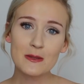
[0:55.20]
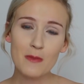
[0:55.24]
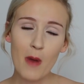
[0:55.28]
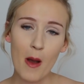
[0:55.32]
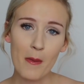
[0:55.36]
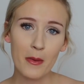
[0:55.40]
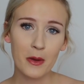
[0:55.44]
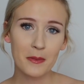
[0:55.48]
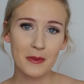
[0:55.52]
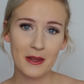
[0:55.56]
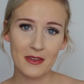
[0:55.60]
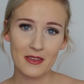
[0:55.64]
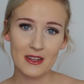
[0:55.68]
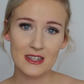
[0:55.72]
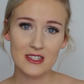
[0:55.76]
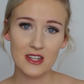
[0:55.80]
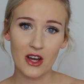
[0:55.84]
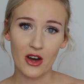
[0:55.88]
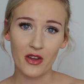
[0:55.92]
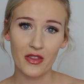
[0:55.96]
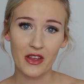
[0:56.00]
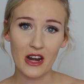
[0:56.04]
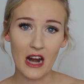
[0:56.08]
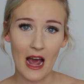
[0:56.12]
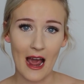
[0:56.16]
is probably the
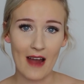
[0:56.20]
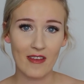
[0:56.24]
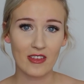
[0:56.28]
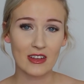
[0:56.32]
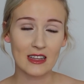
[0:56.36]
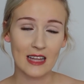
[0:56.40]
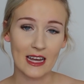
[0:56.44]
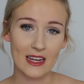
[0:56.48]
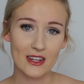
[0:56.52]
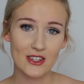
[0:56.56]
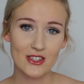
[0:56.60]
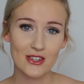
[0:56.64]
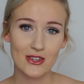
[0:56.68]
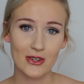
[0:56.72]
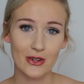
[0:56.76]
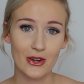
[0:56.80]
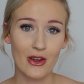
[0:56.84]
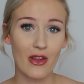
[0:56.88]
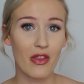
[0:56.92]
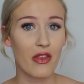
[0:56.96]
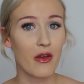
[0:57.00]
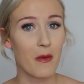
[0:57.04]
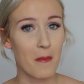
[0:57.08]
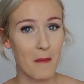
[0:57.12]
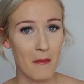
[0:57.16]
doll that I relate
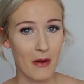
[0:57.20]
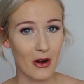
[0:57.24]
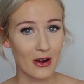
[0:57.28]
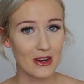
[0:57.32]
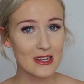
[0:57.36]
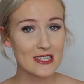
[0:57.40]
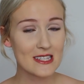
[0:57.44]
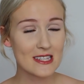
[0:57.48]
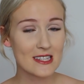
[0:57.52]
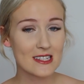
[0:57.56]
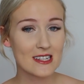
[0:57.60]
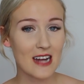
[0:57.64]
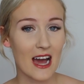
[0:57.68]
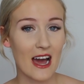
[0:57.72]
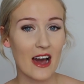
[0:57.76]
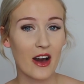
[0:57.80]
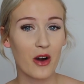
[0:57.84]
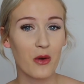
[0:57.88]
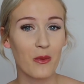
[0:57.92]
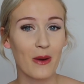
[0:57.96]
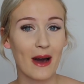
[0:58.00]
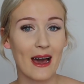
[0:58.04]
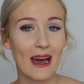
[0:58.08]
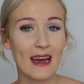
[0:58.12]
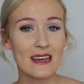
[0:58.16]
to the most
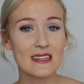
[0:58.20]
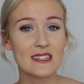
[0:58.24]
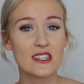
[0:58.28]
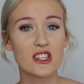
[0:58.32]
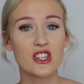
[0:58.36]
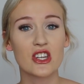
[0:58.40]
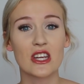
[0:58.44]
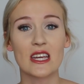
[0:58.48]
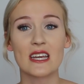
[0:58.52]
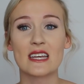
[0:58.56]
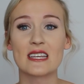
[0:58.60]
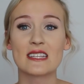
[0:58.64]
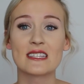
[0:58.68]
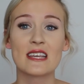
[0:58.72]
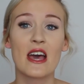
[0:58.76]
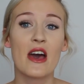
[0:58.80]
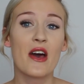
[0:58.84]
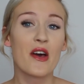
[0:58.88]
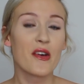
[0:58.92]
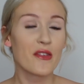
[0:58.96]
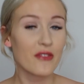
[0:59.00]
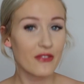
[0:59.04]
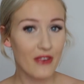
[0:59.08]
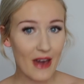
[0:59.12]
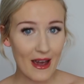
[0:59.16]
style-wise. She is
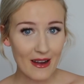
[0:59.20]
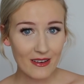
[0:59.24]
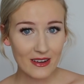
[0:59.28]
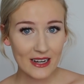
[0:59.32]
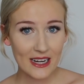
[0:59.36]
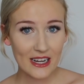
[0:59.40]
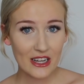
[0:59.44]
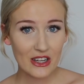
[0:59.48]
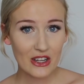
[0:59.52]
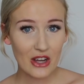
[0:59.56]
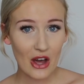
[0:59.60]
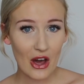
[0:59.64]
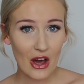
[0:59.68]
very